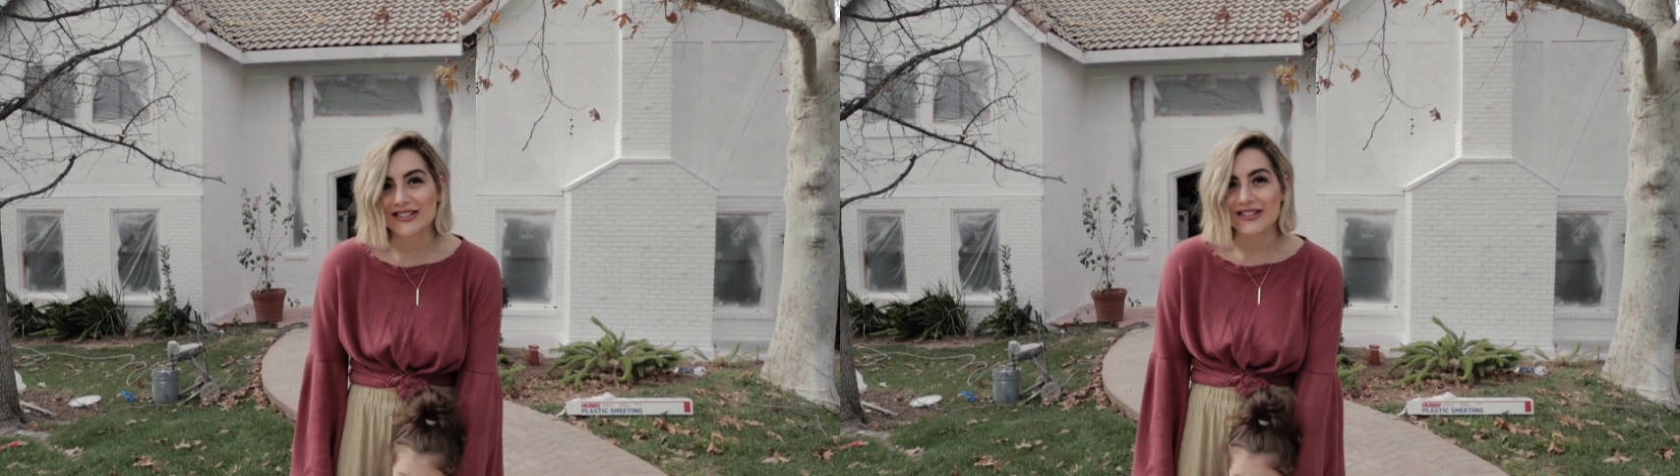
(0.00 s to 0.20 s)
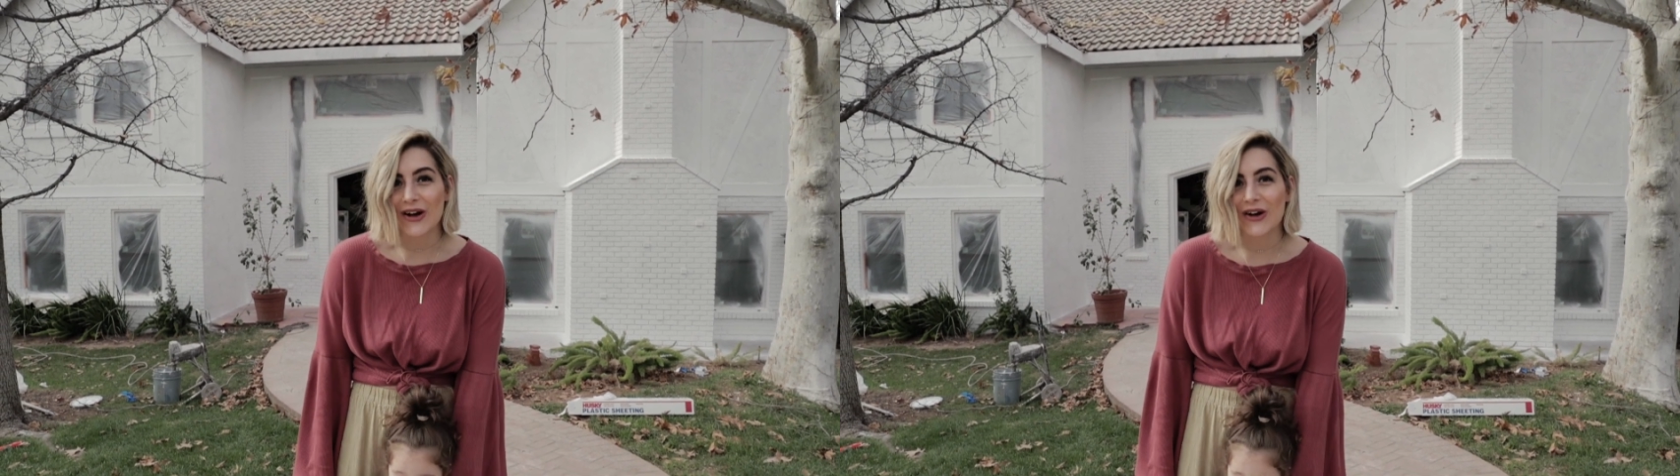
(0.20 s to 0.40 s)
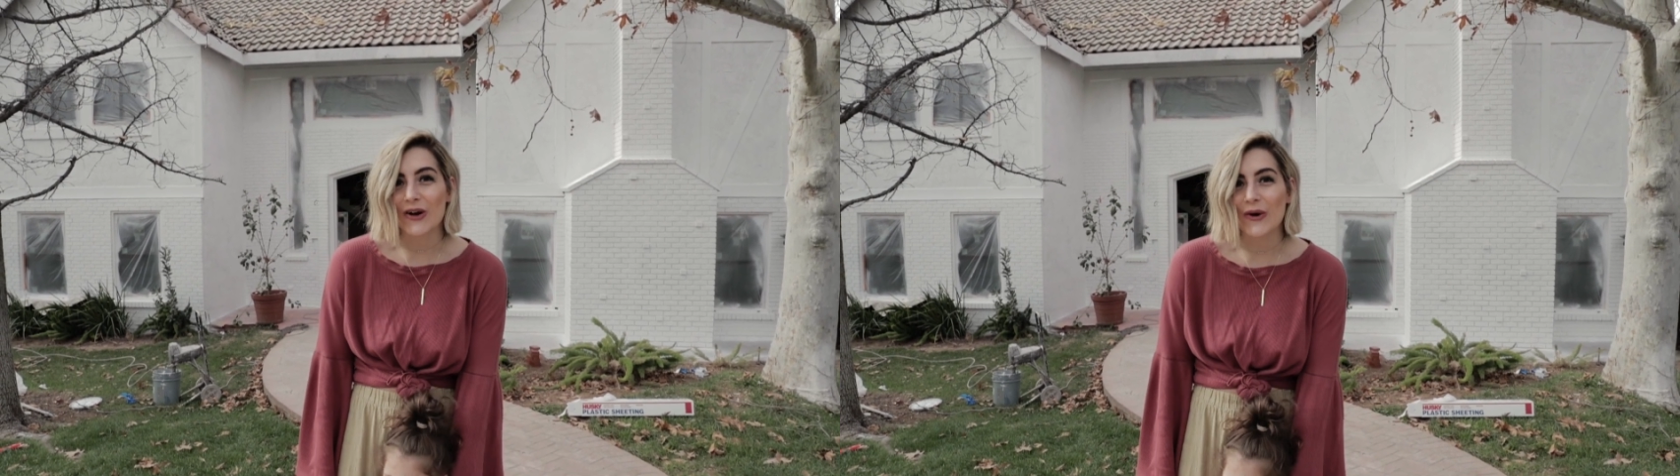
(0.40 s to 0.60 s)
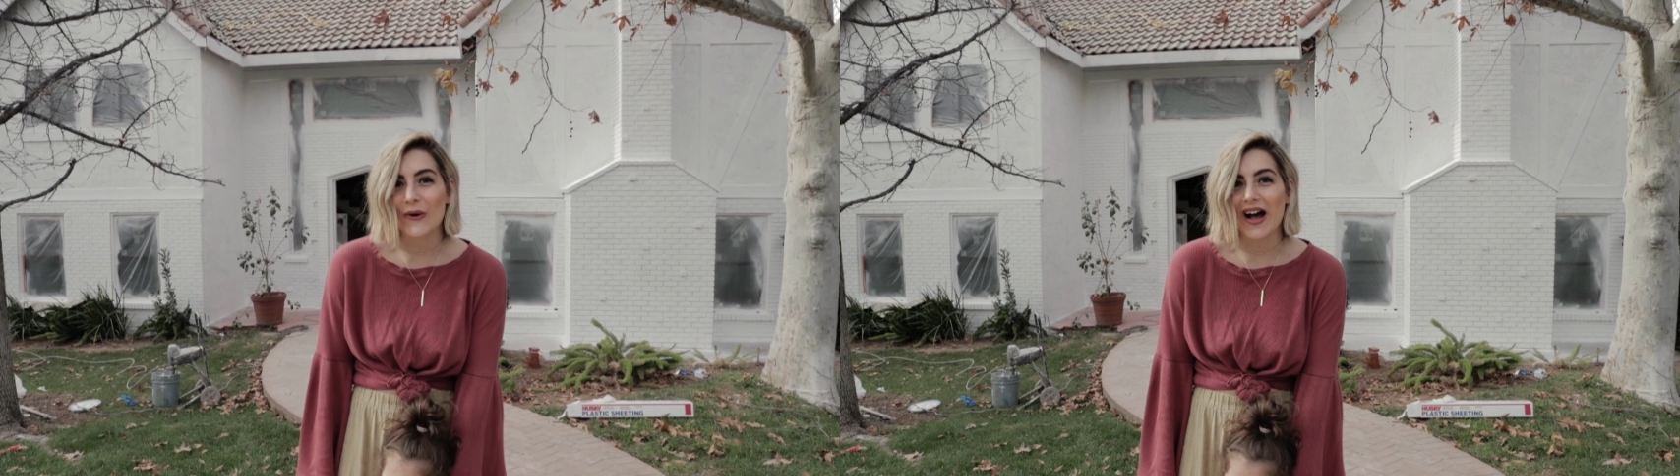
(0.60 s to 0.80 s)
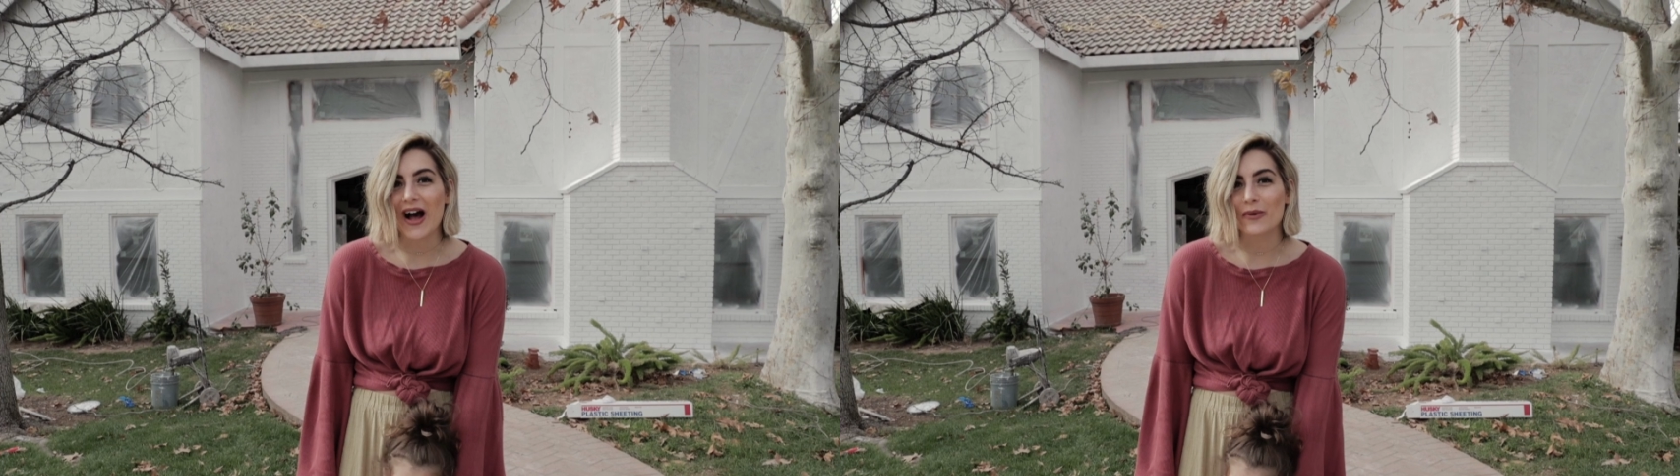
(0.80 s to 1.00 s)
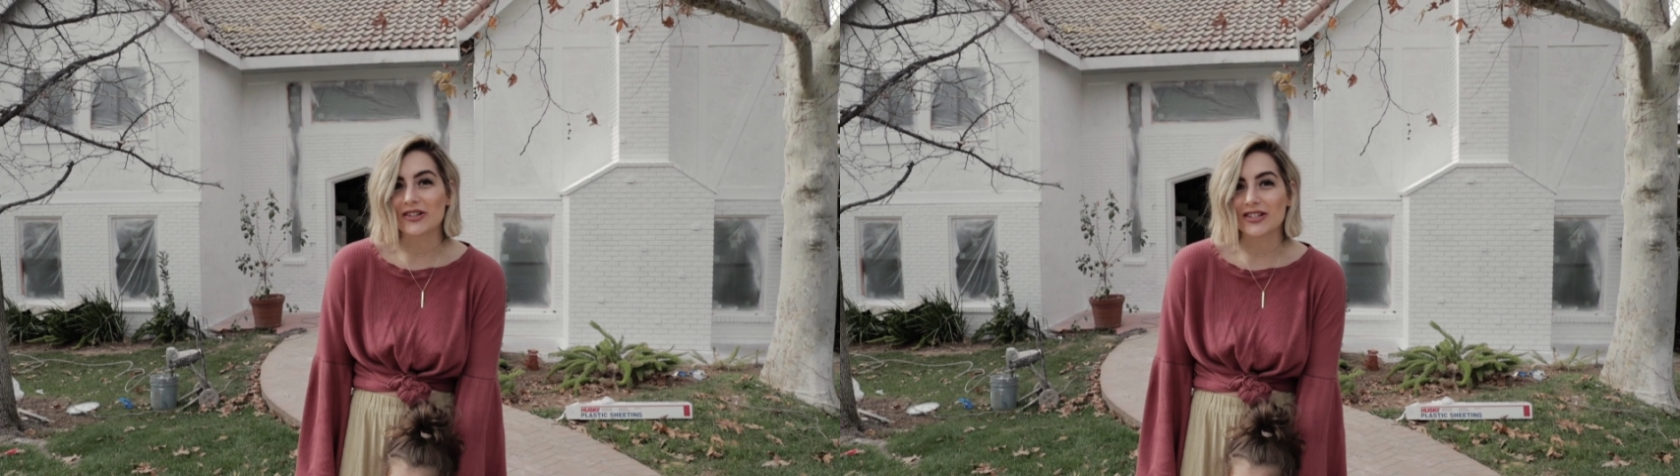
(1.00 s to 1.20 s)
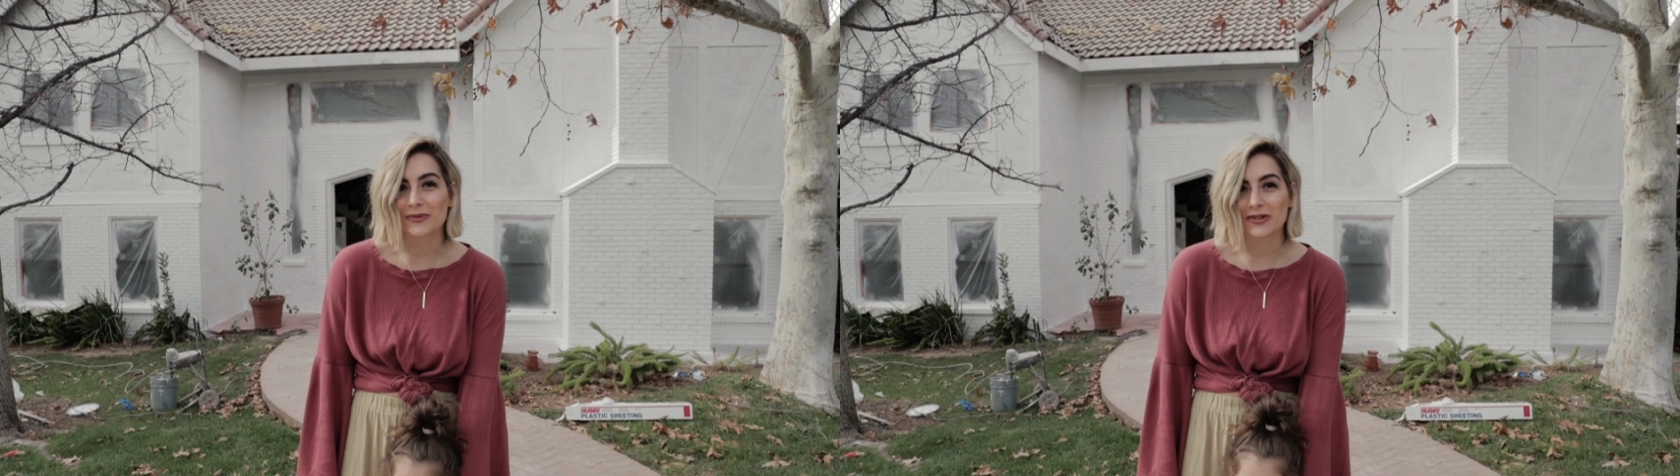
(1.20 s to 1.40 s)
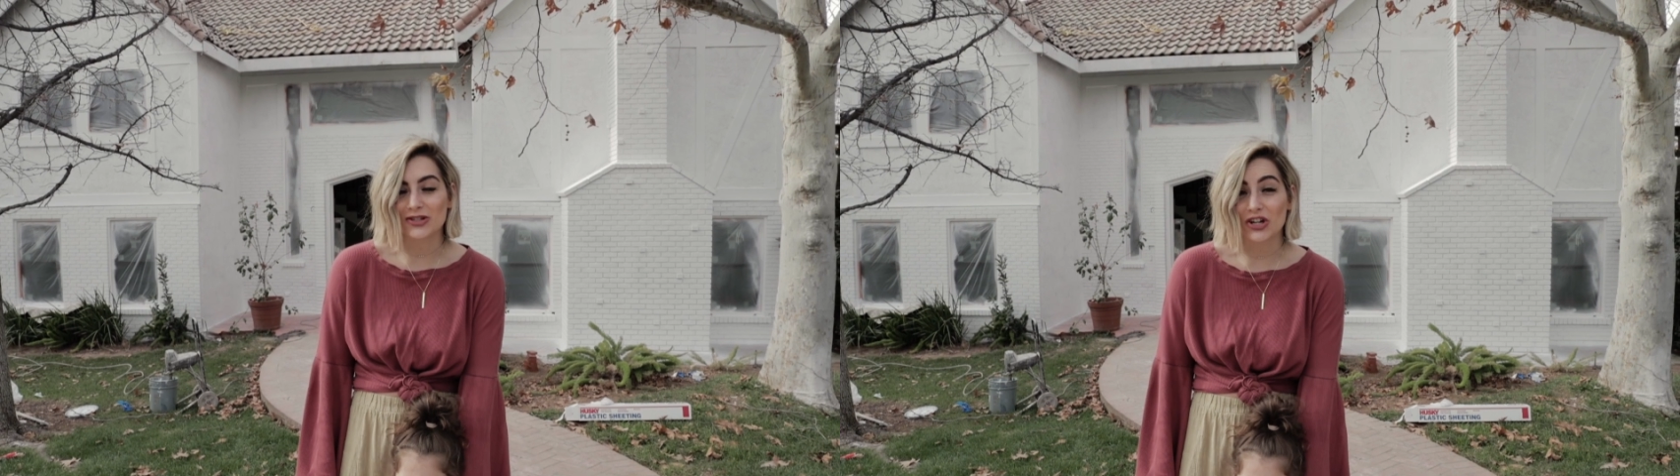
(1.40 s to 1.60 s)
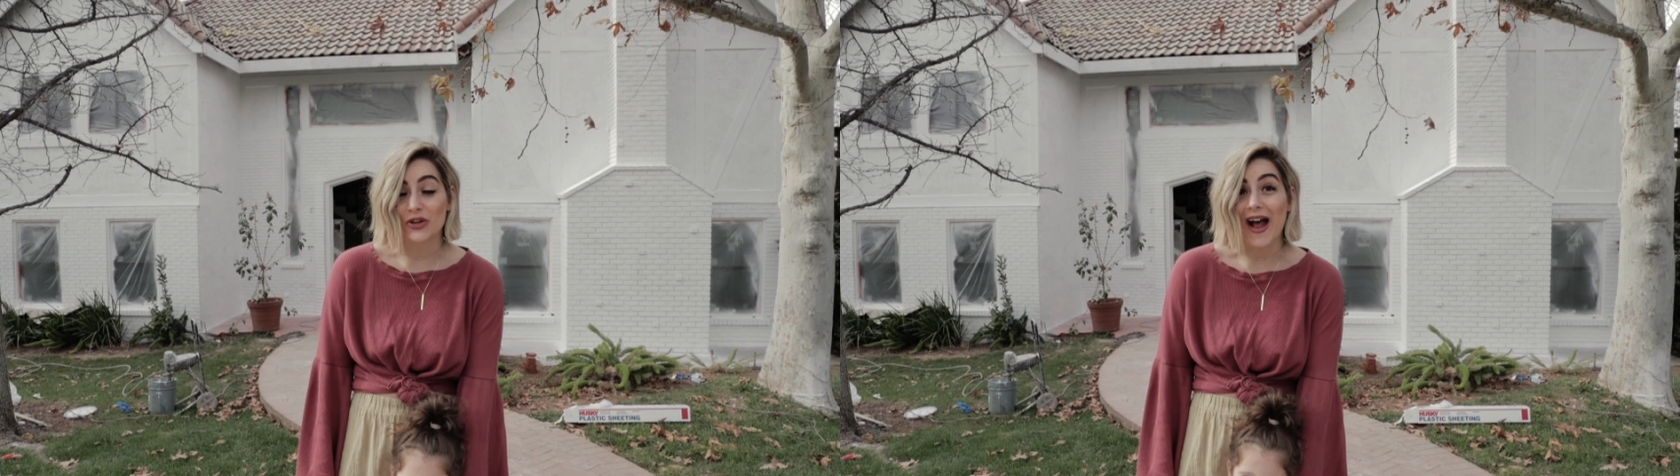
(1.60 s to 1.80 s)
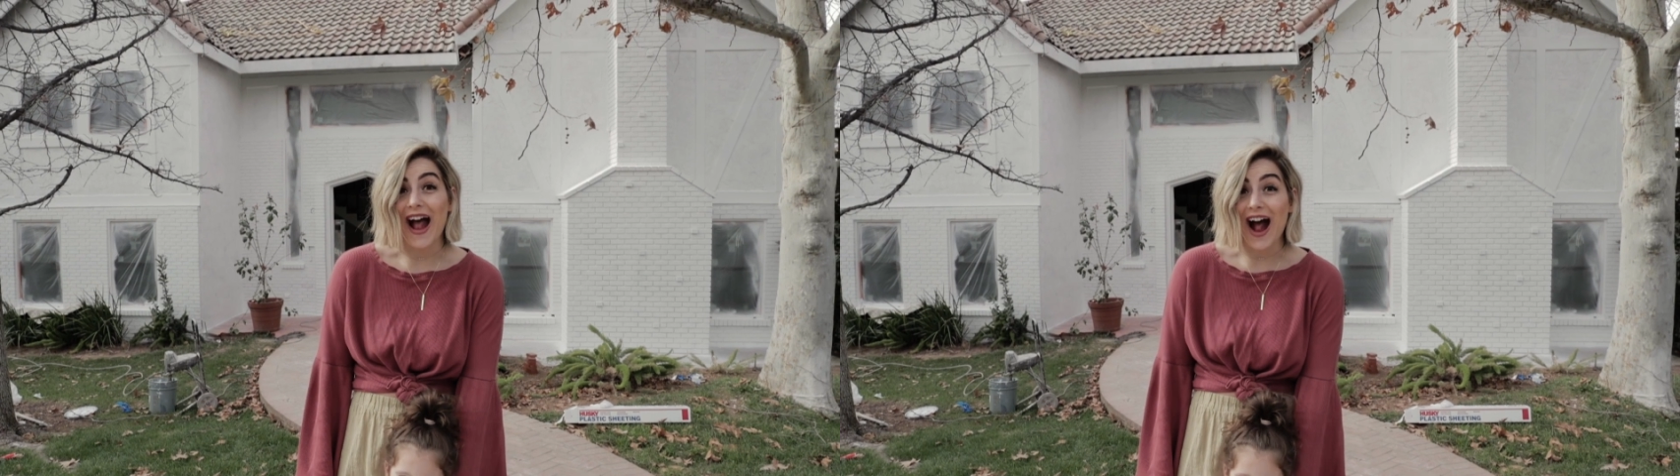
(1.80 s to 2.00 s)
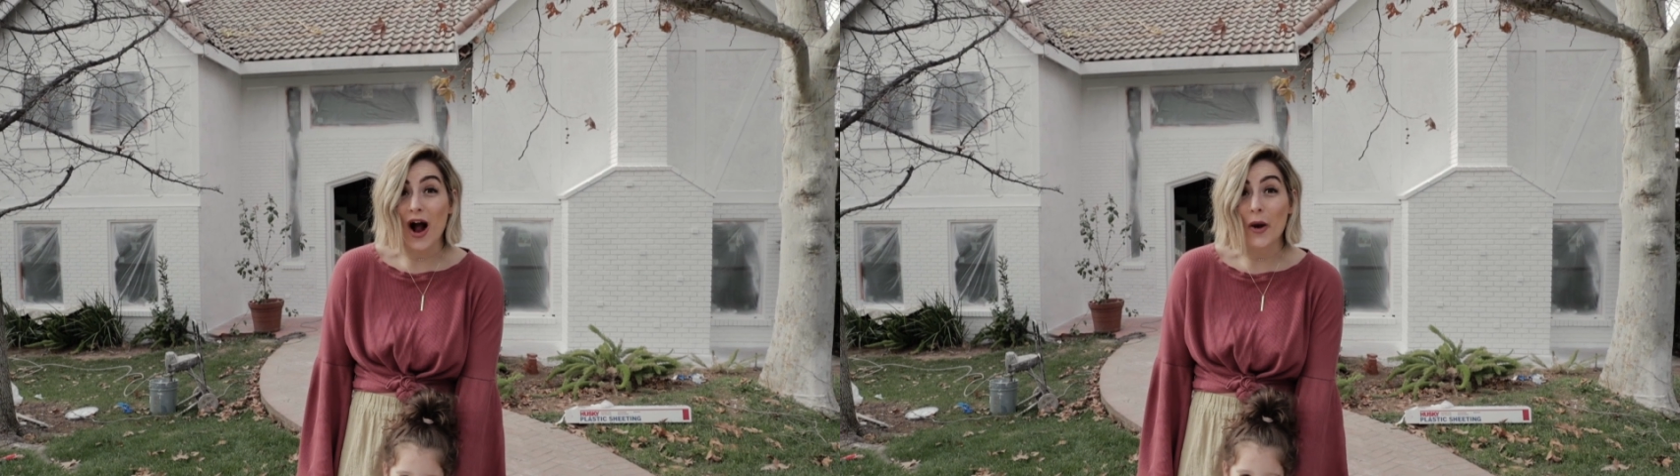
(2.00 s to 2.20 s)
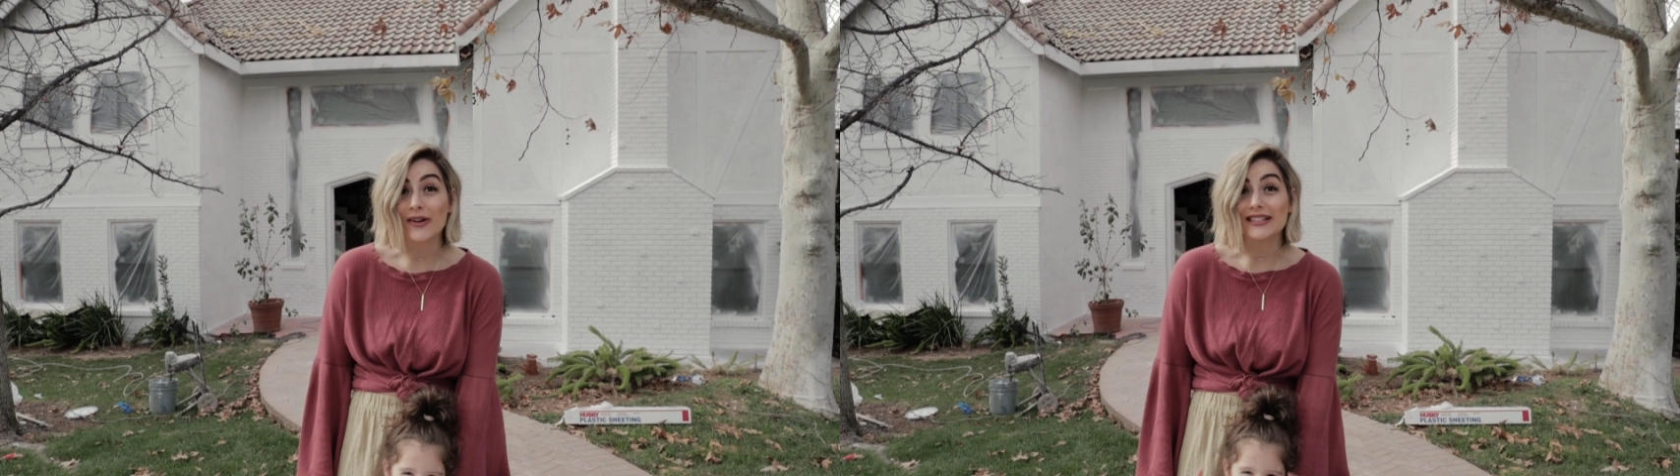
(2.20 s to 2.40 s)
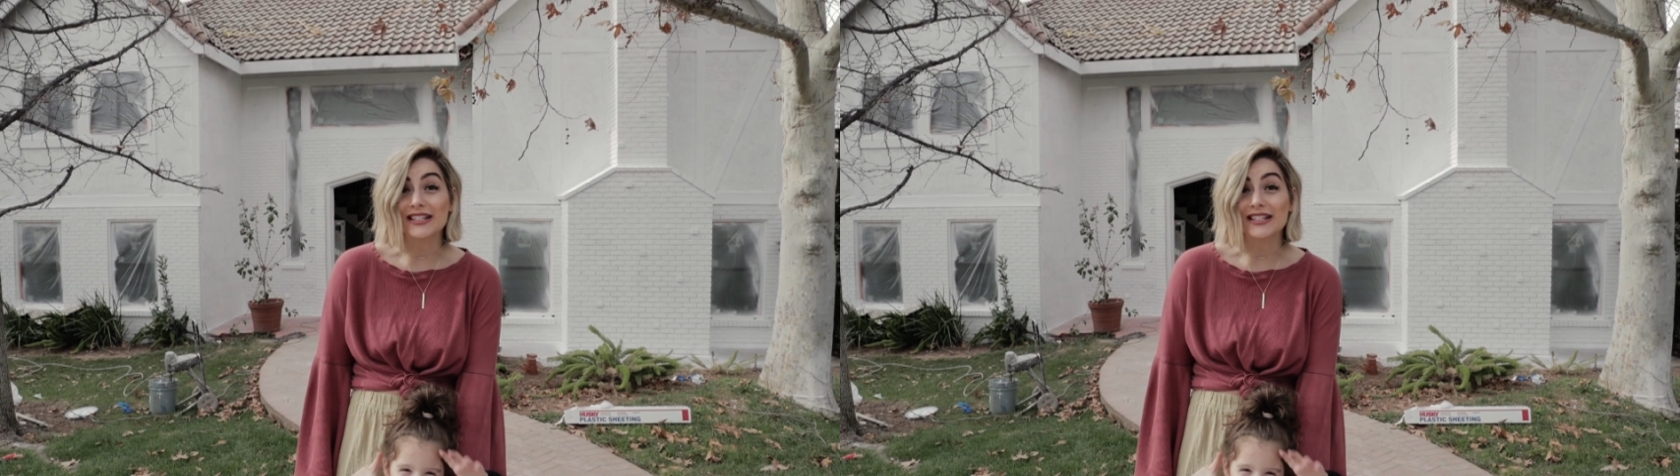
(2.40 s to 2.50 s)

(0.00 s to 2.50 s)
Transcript: So uh, we just want to show you how